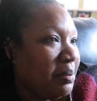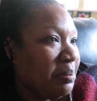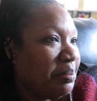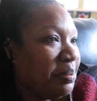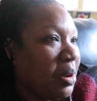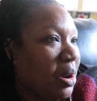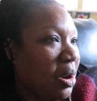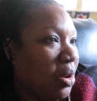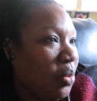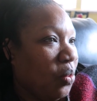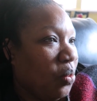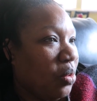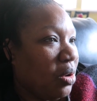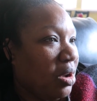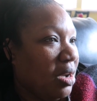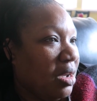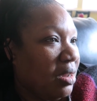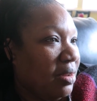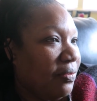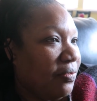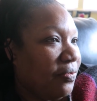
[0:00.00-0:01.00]
part
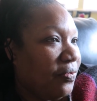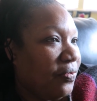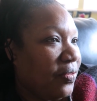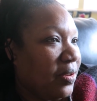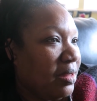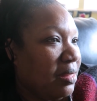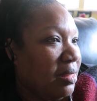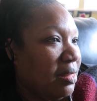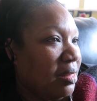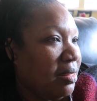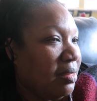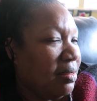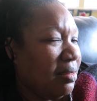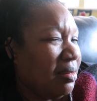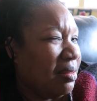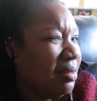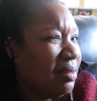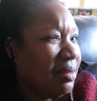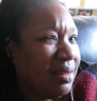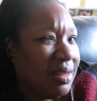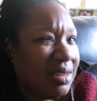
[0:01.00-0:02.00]
1 for
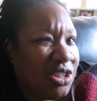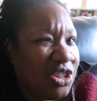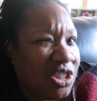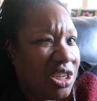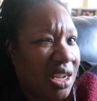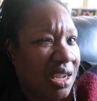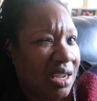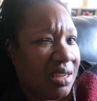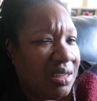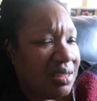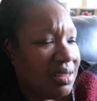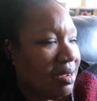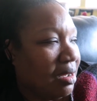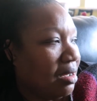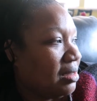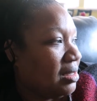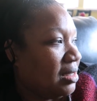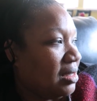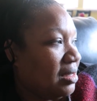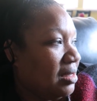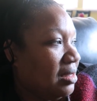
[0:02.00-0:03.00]
the Shane
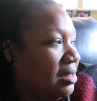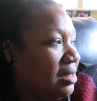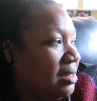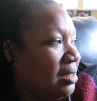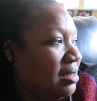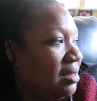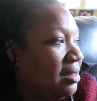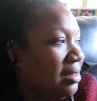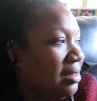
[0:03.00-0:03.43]
Dawson